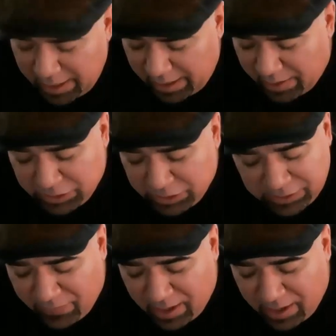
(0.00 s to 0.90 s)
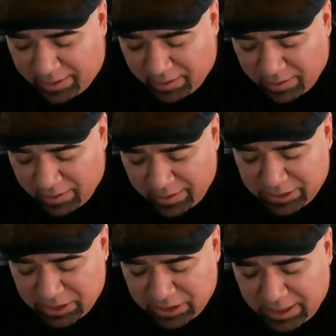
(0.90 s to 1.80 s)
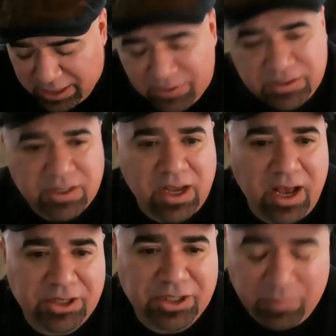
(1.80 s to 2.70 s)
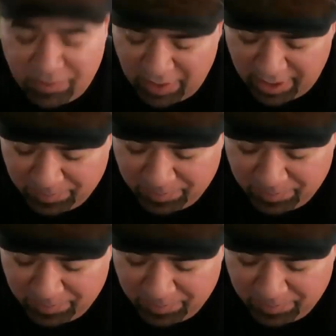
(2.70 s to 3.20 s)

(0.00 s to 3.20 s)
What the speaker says: which is fine. It's just, here's the caution with that.